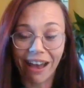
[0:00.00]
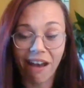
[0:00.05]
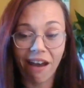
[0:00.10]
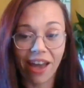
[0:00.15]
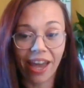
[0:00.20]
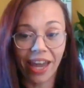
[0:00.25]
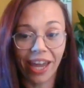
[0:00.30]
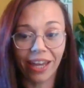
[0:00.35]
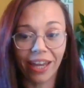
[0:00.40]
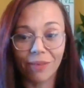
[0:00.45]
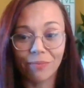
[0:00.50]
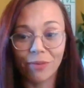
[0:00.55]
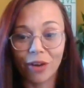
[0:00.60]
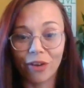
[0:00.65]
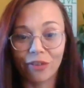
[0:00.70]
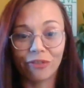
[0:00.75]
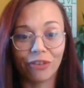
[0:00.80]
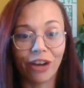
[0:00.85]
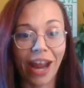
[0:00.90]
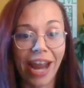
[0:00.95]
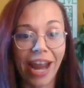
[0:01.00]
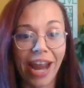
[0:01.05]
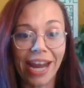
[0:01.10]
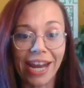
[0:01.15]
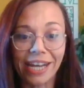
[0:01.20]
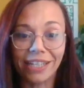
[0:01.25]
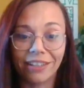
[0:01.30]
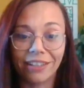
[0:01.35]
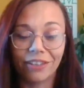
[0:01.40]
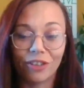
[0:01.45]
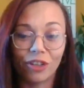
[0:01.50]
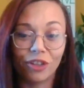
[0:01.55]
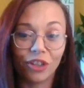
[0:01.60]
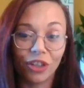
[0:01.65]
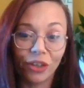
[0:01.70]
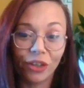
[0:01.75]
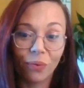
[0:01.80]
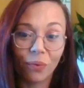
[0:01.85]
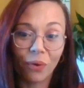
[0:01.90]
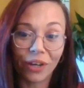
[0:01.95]
I am not afraid to
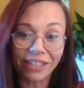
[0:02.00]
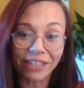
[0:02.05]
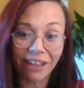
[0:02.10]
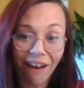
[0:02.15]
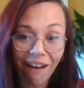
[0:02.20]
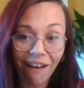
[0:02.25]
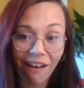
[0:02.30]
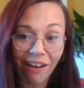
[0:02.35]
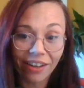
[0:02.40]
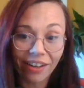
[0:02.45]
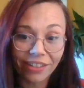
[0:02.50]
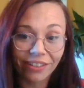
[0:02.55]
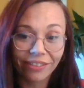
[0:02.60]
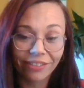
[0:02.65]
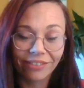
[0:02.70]
do what is hard.